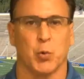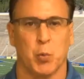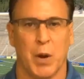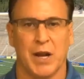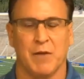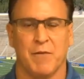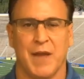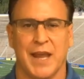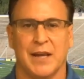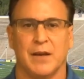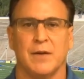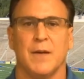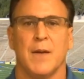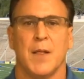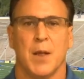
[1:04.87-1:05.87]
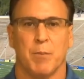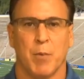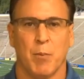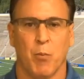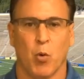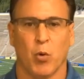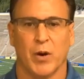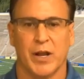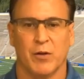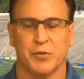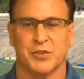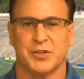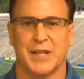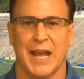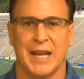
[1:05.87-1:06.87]
renovated Memorial
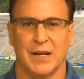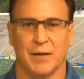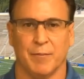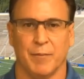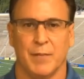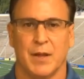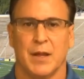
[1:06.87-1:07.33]
Stadium.